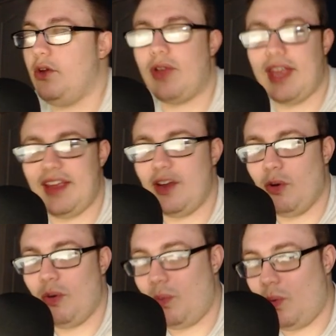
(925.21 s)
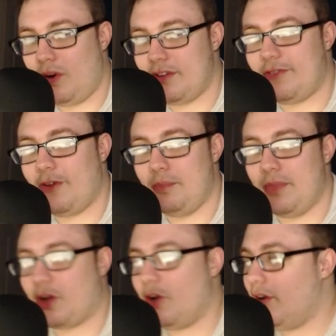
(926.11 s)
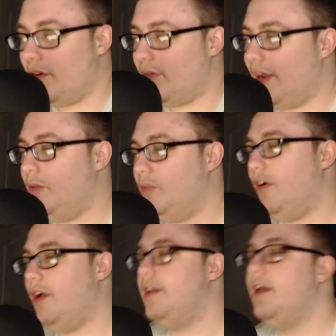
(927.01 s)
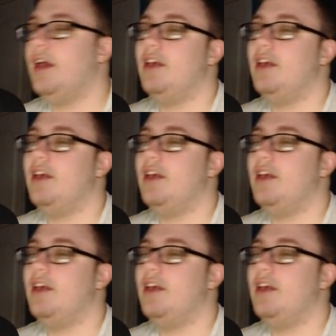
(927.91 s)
You'll get your rewards from the current arena run.